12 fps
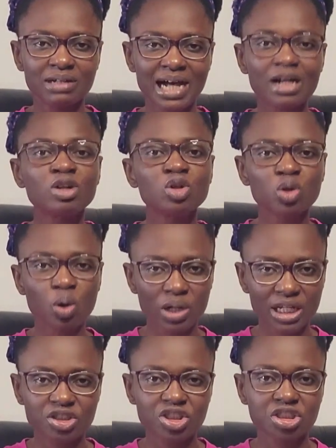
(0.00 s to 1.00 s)

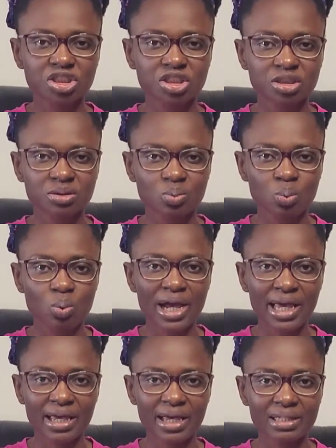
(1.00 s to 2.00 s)
acknowledge
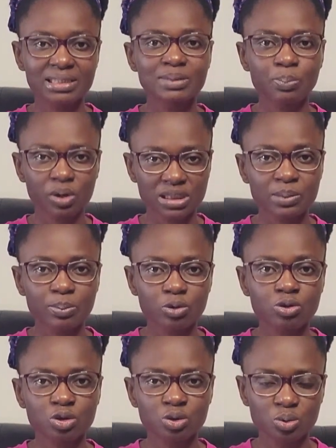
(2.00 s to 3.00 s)
where it's
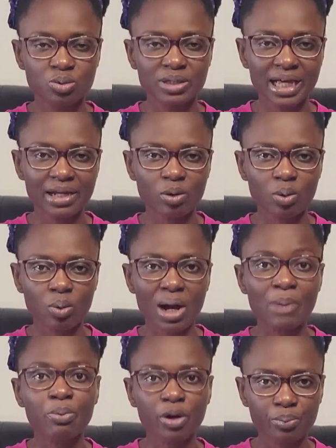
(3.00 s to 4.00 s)
possible to do that, or
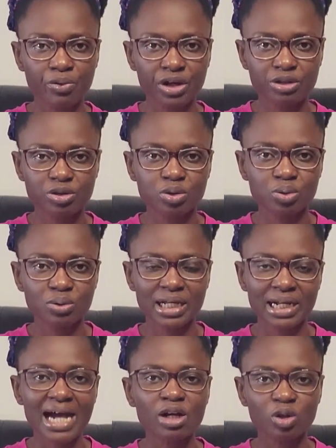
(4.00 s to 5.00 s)
appropriate to do
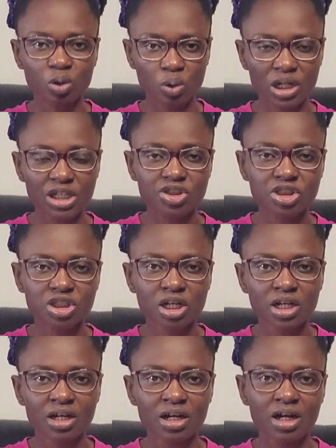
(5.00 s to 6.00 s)
that. Acknowledge
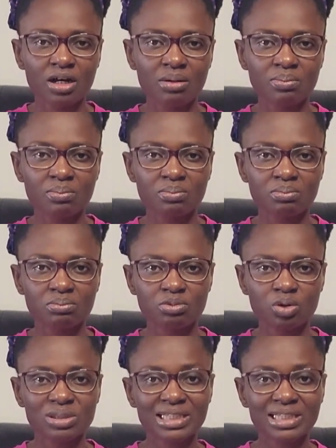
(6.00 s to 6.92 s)
those